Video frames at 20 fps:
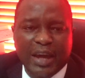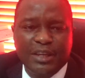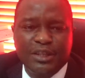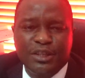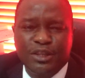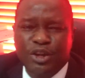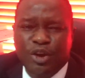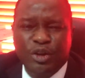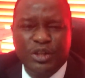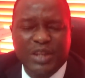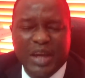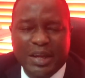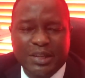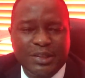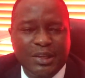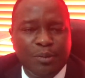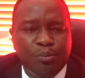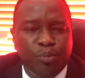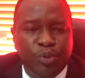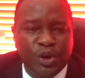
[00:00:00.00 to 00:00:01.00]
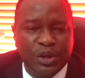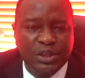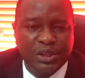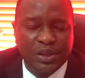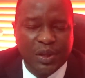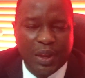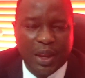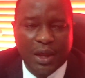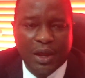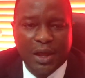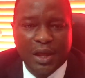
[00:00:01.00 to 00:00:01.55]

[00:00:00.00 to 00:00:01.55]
is not as important